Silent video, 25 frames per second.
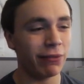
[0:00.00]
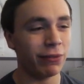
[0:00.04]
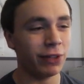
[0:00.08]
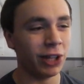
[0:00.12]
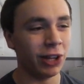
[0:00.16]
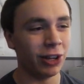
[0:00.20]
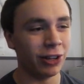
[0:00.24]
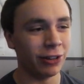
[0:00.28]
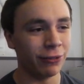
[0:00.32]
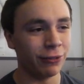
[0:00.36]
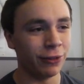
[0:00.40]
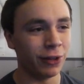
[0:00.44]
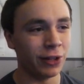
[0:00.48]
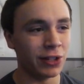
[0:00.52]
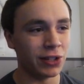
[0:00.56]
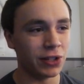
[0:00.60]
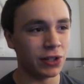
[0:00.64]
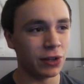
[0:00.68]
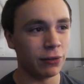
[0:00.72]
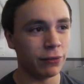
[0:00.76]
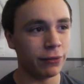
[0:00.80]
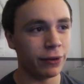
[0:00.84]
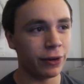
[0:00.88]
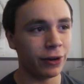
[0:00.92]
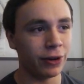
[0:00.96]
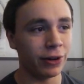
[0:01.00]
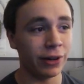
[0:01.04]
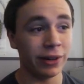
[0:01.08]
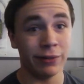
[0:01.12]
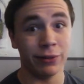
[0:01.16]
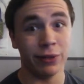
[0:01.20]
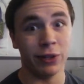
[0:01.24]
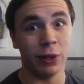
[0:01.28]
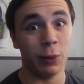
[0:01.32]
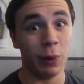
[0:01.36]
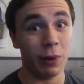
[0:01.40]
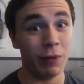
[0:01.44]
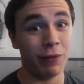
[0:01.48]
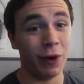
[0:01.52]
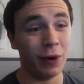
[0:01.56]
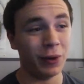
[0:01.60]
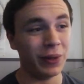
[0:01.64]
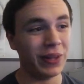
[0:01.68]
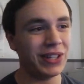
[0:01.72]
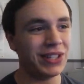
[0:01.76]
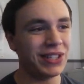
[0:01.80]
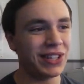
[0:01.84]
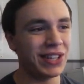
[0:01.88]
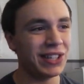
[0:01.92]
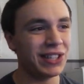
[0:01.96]
a lot of fun so far, even though we've
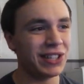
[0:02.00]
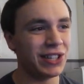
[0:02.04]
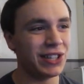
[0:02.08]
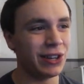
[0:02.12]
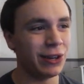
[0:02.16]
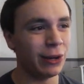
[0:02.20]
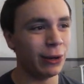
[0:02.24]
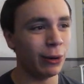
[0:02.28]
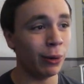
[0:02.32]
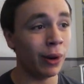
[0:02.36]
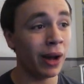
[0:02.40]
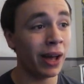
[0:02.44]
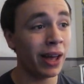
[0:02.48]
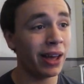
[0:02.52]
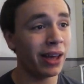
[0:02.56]
only seen 2.